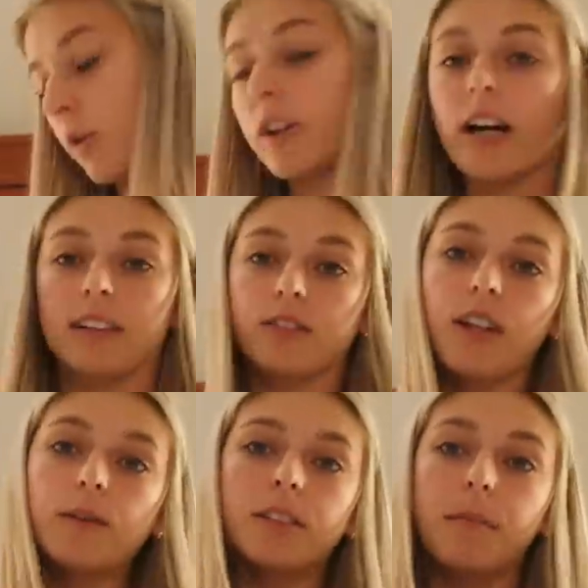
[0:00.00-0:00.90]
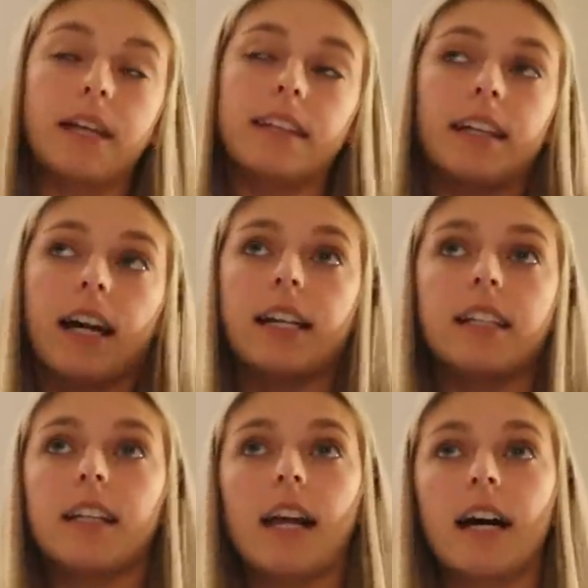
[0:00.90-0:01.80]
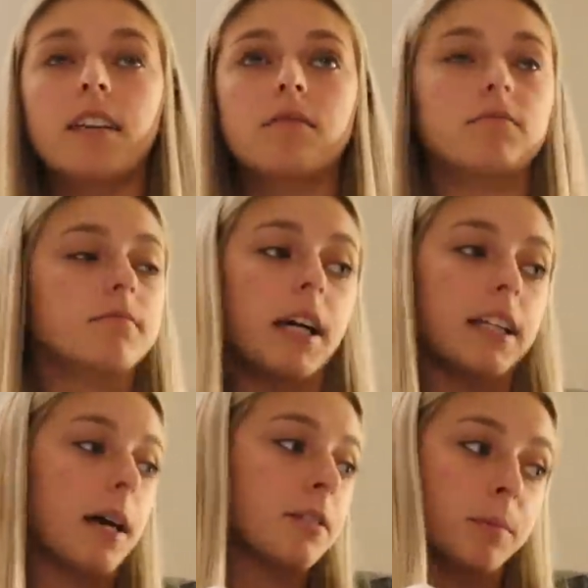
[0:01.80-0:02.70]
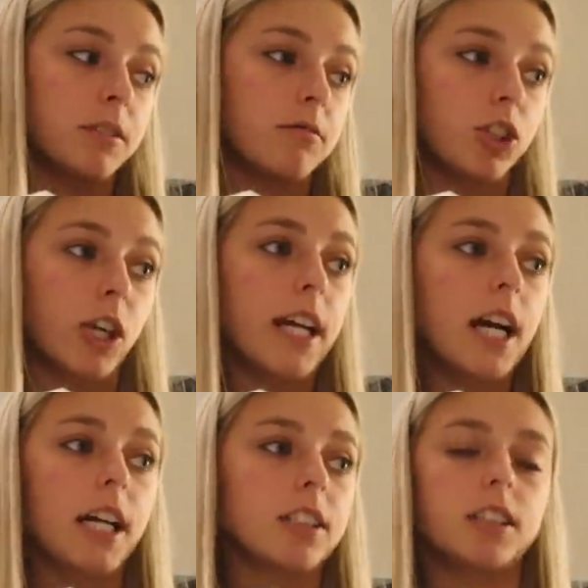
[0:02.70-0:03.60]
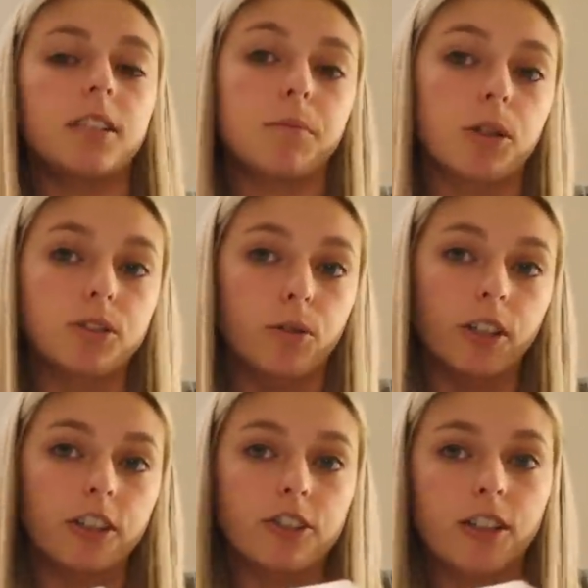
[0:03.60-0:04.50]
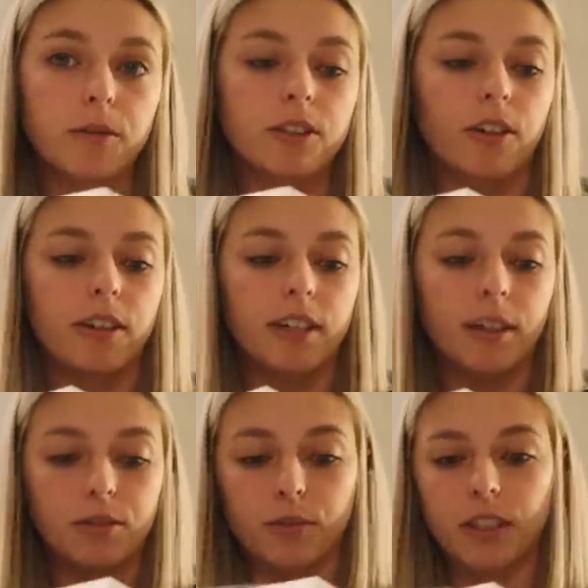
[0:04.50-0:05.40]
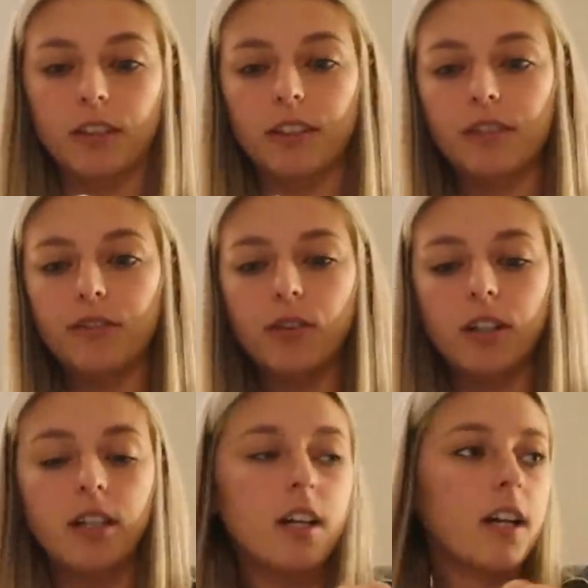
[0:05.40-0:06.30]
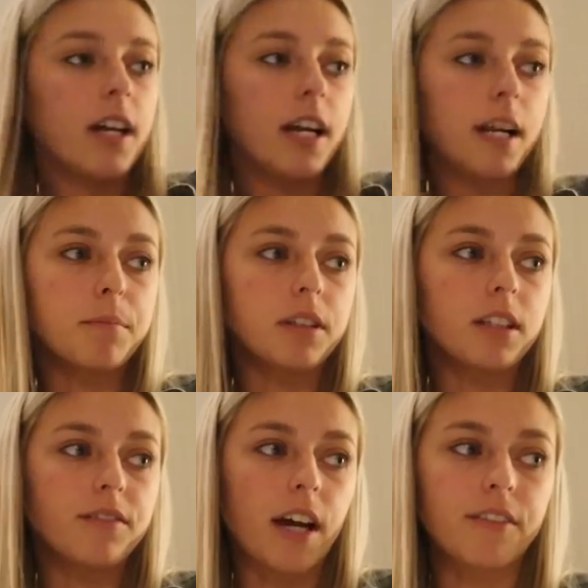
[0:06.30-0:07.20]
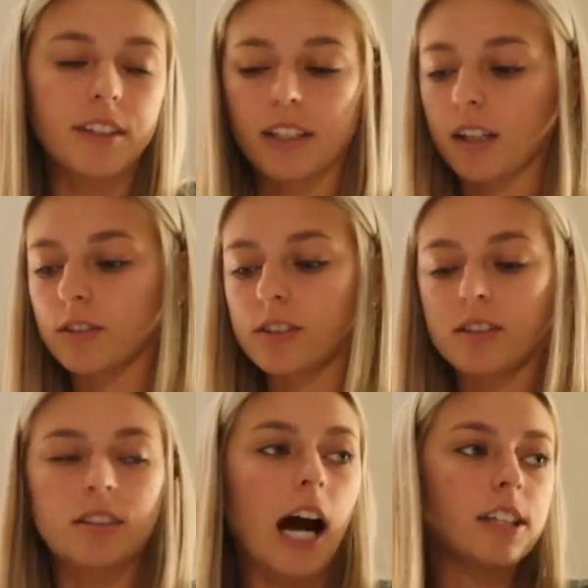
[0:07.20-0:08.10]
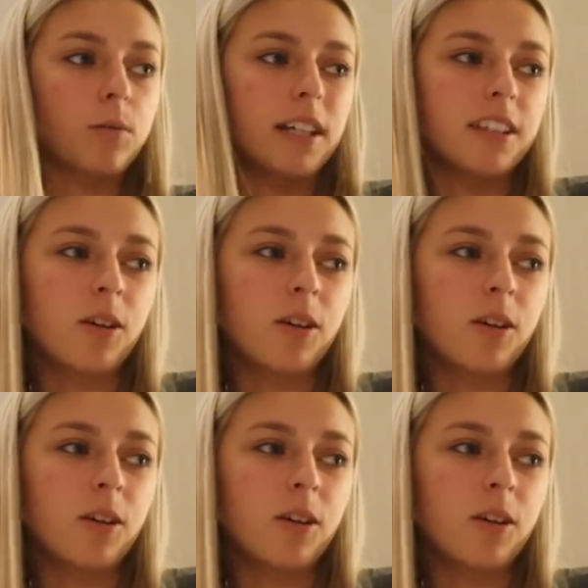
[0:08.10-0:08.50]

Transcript: Well, yeah. So that was the main thing I needed. I didn't. My laptop is great. I just needed more storage. So that was the only thing I was really looking for. And I believe everything else, size-wise.